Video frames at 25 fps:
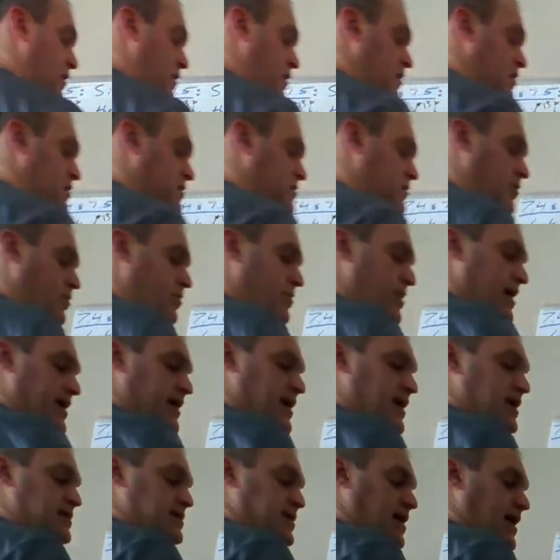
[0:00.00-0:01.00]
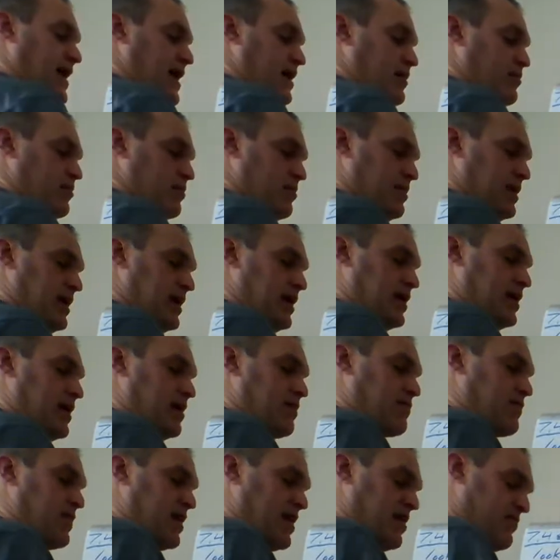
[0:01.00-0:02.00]
So Becky's height would be like
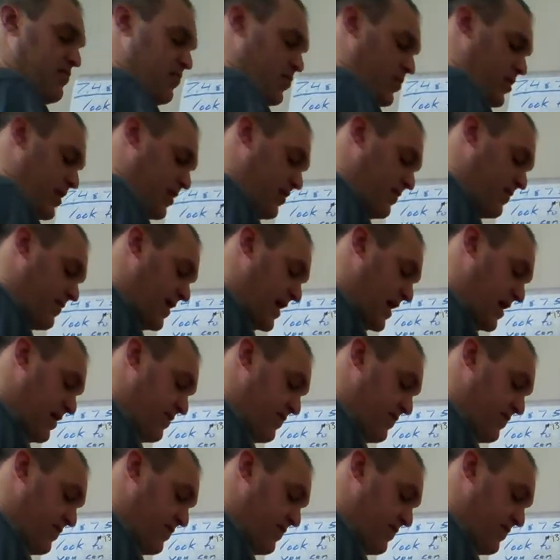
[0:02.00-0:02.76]
5.5